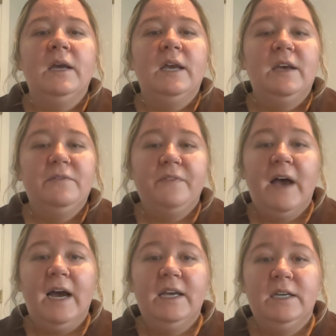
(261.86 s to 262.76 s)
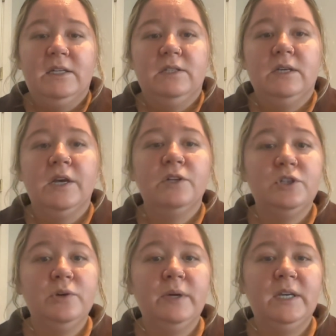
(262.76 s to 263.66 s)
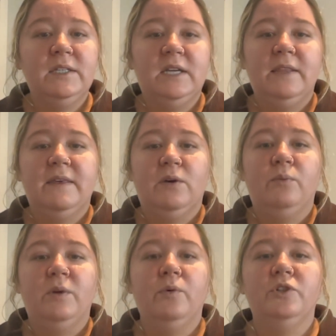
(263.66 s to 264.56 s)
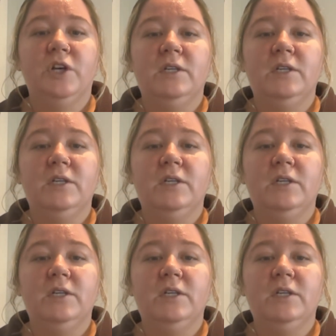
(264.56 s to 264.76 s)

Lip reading: If that is too easy, then we will